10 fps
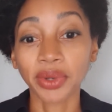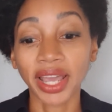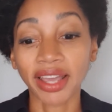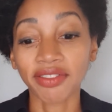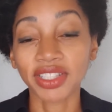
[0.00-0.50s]

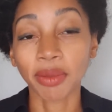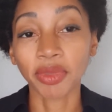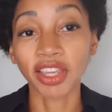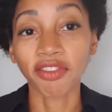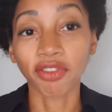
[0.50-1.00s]
have
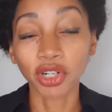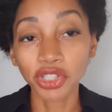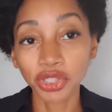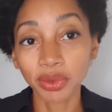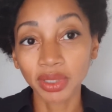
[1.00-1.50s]
something
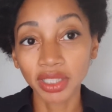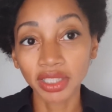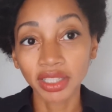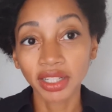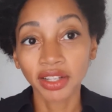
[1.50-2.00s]

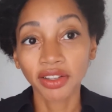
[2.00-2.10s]
virtual